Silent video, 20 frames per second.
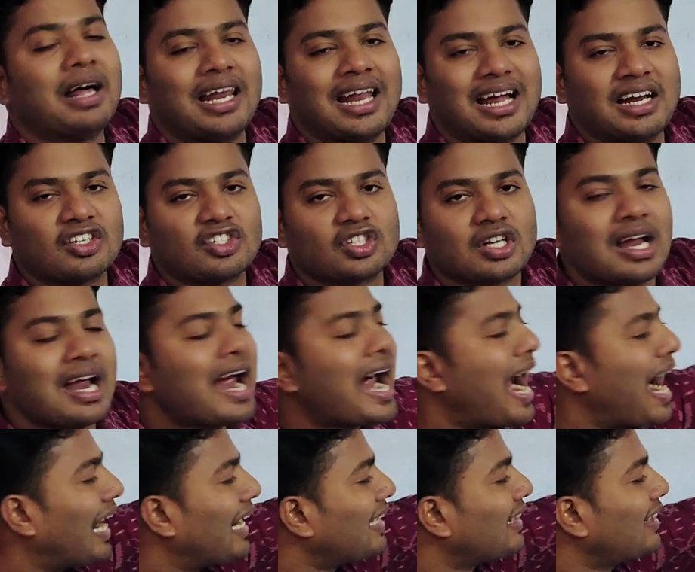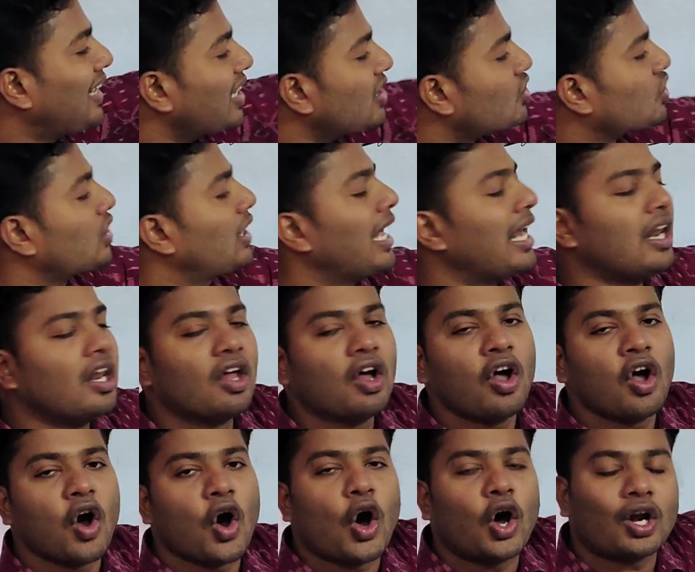balanced. And that scale,
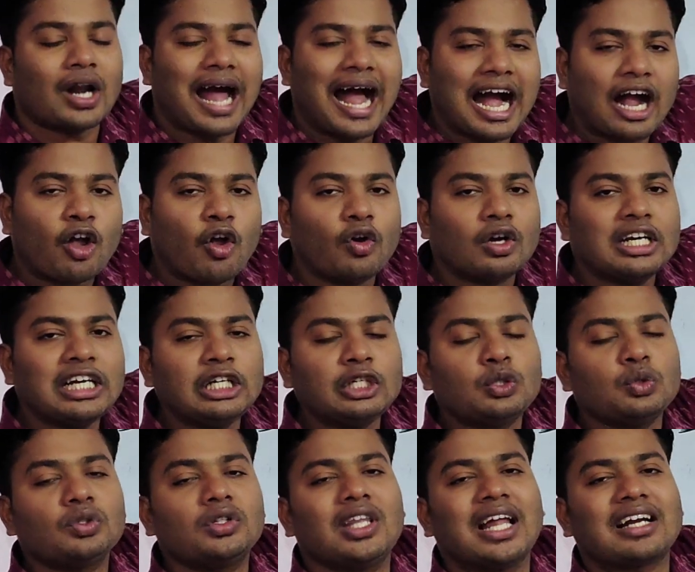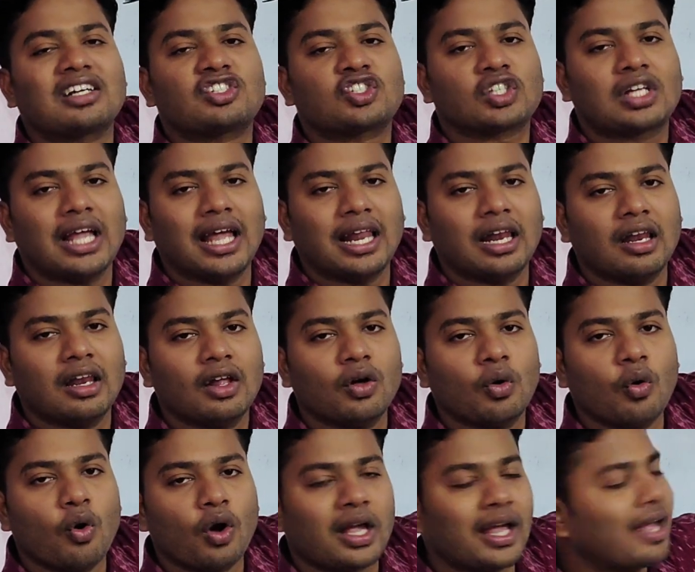or according to that scale,
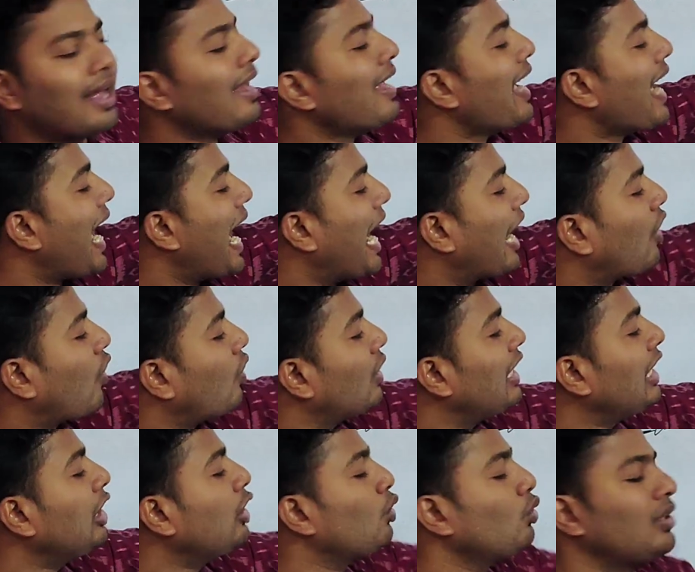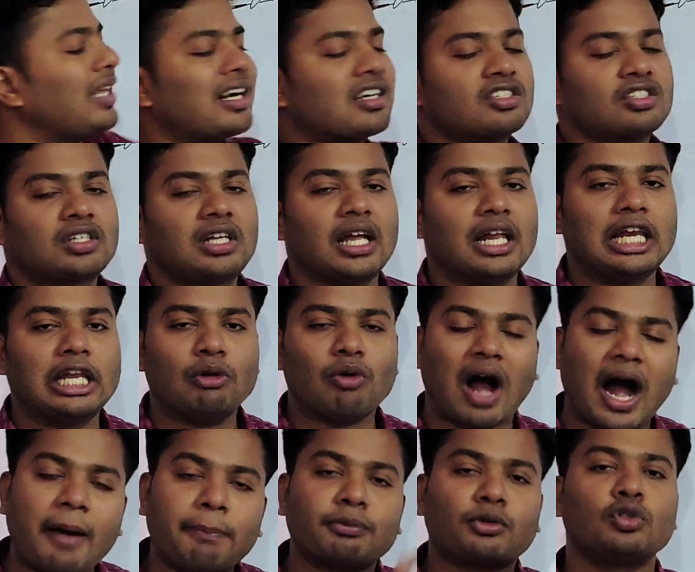okay, according to that scale,
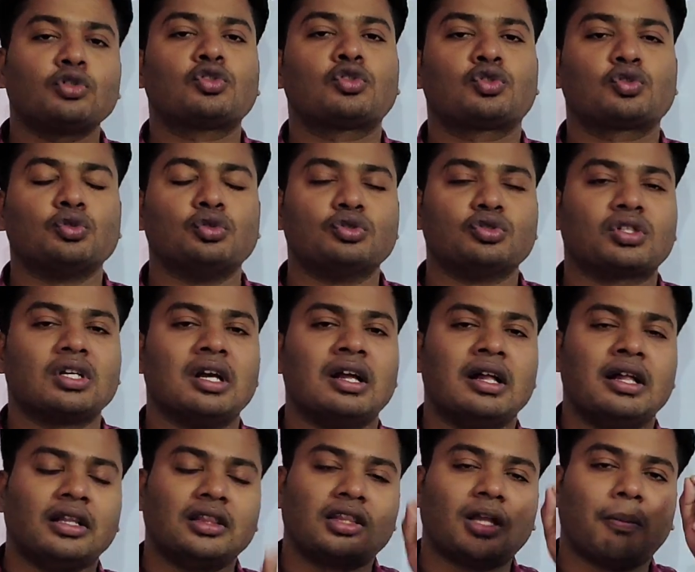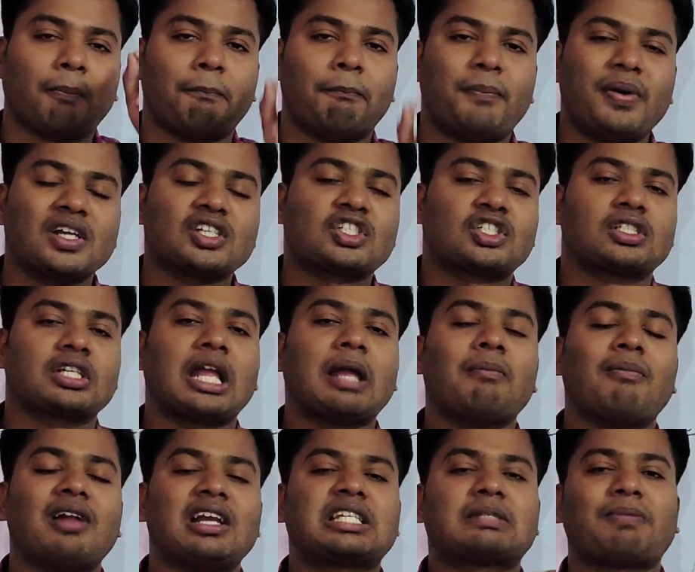you have to choose the best
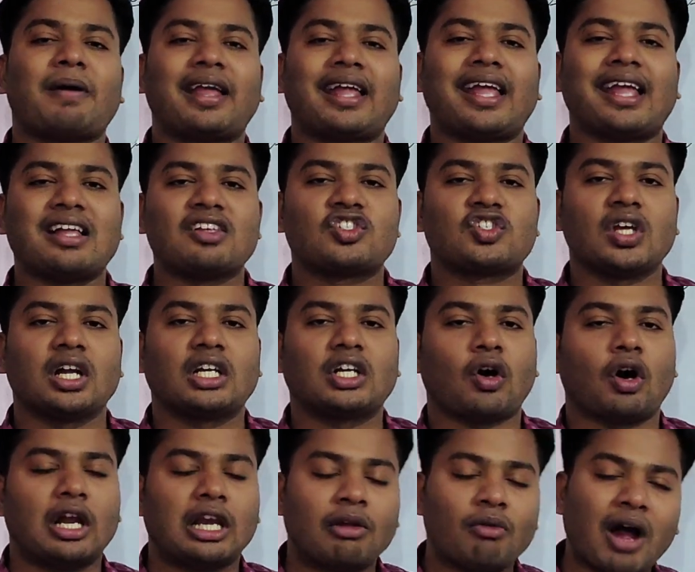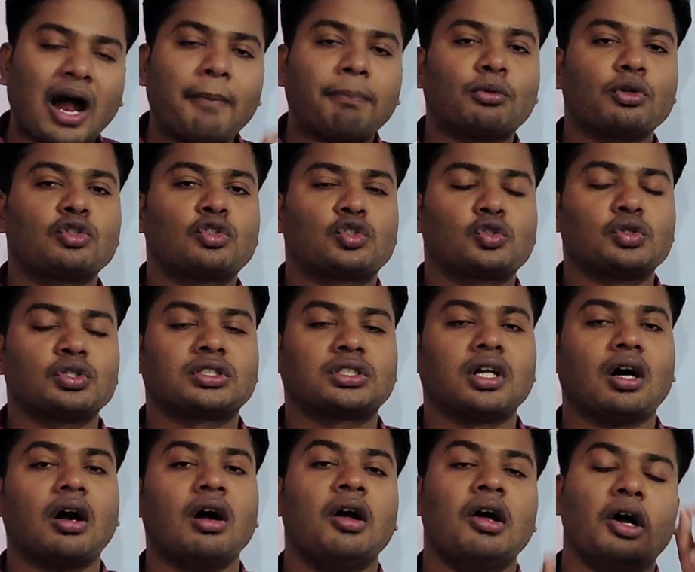emulsifying agent, or you have to
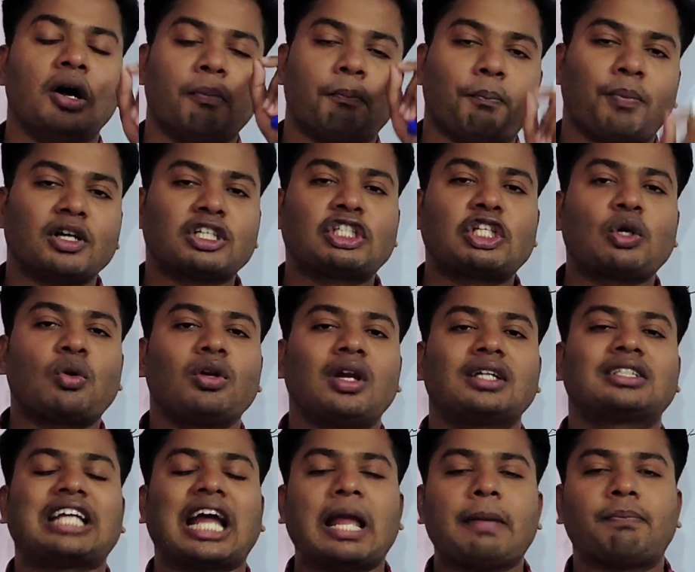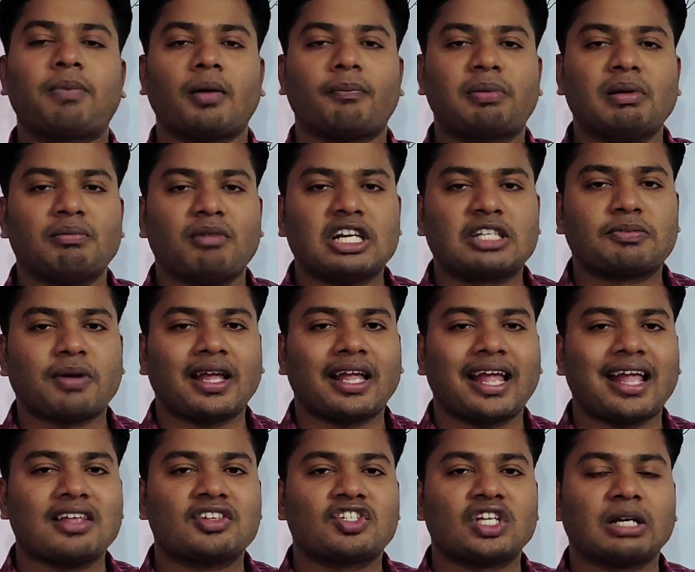choose the particular type of
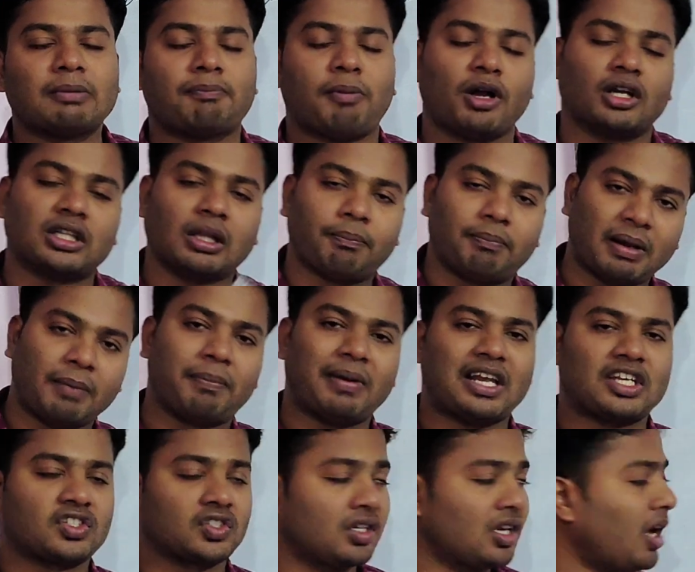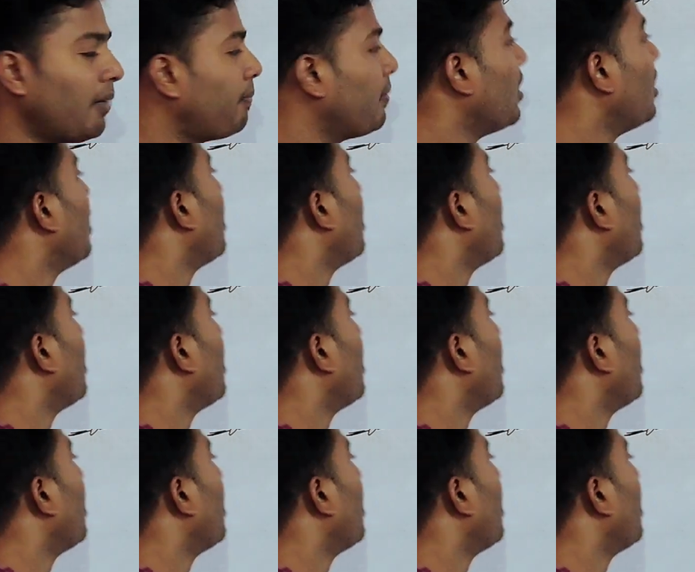emulsifying agent for the preparation of